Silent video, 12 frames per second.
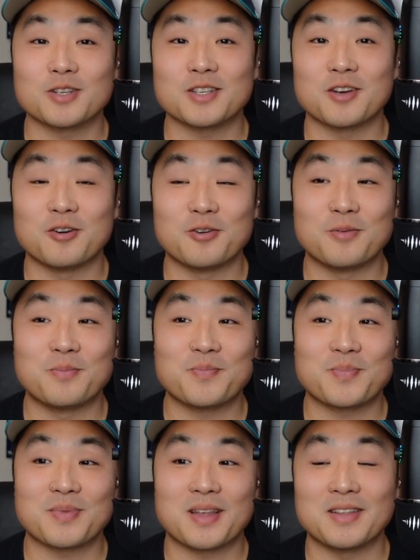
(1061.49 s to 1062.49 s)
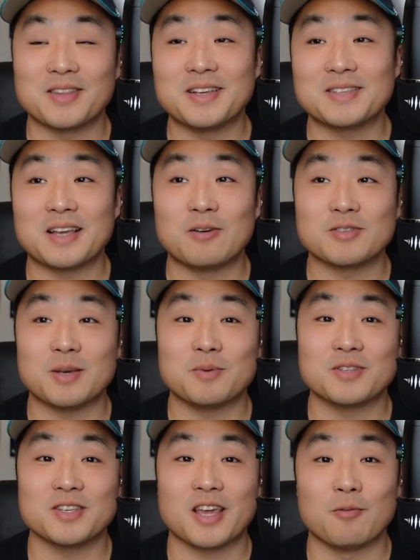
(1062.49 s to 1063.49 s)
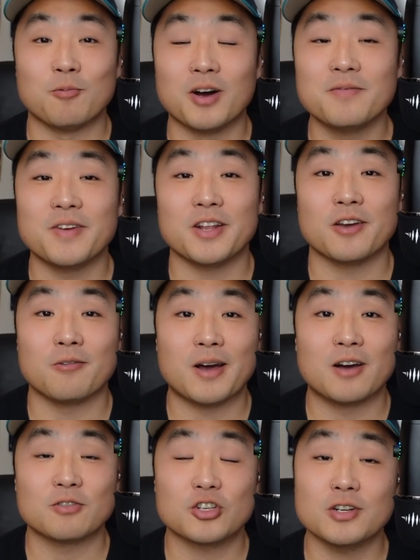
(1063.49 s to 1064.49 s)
So at least I was able to get one video out.